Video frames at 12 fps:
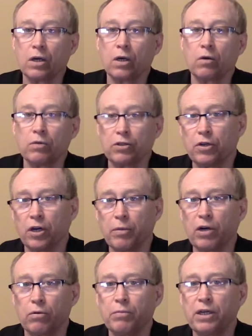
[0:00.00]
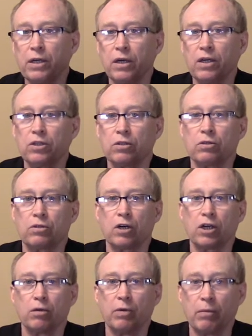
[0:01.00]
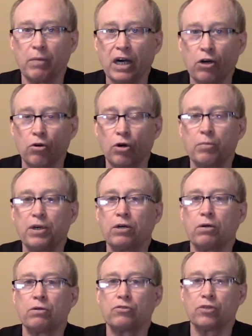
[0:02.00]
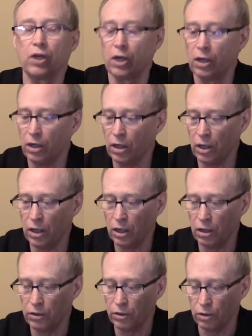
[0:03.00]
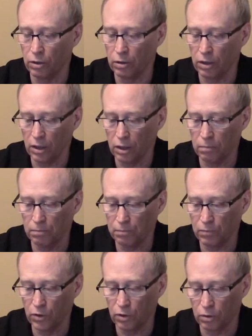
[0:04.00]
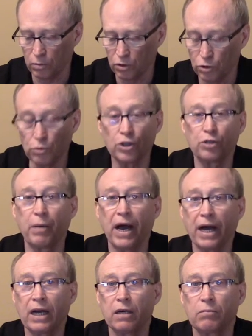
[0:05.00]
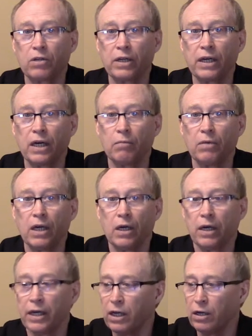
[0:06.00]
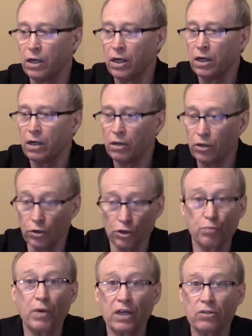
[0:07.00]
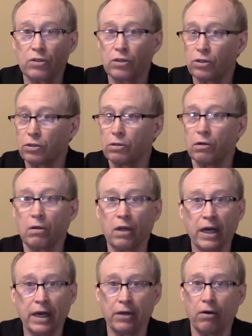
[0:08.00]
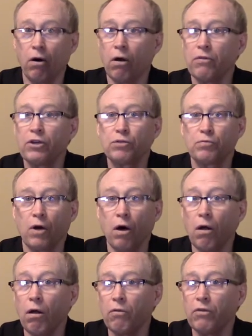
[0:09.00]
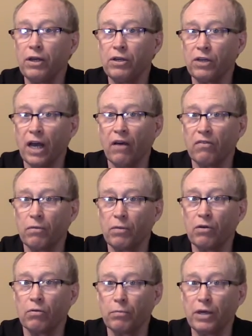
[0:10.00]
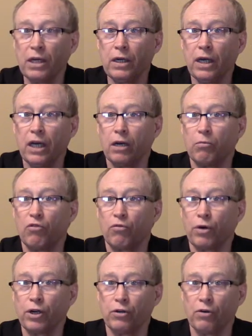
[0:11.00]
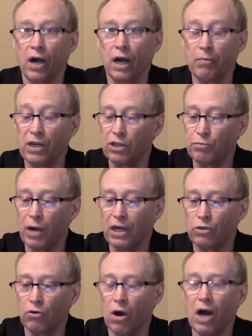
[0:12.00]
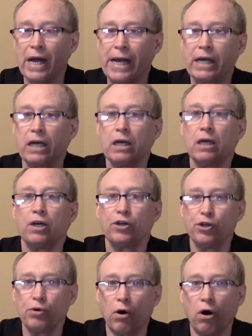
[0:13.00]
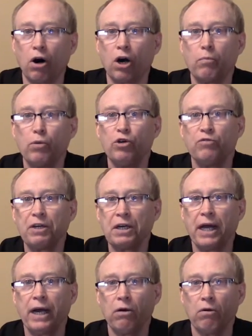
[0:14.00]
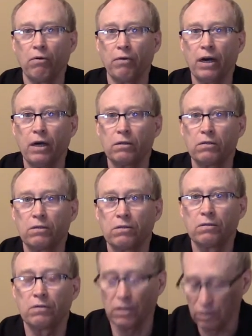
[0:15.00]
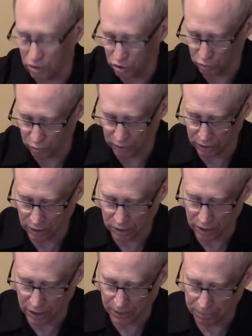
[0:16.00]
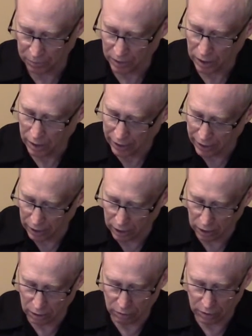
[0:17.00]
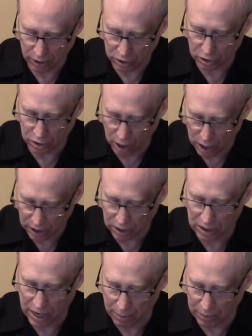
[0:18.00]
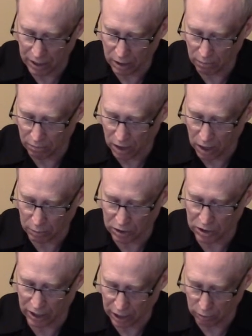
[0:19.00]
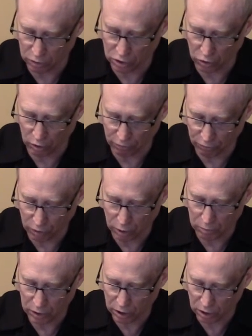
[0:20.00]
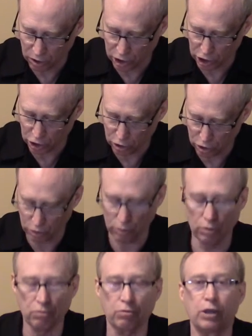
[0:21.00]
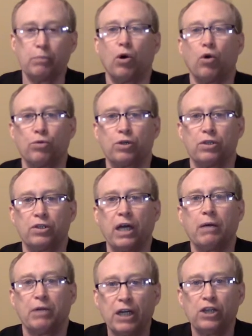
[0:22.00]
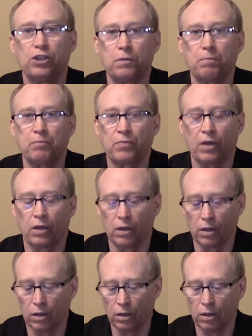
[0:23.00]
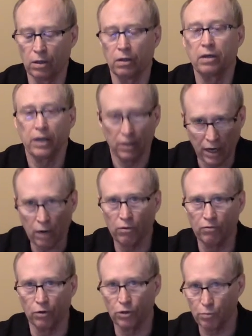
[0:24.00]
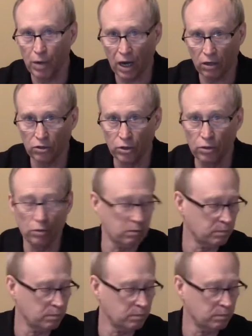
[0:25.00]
When they talk about remediation, they're talking about microbials, your sewage backup cleanup. Again, your asbestos, your lead, all these have to be remediated before you dry, because by drying, you are moving air around. And this is what they say. And under this, contaminated environments can result from condition 2 or 3 mold contamination. And that reverts back to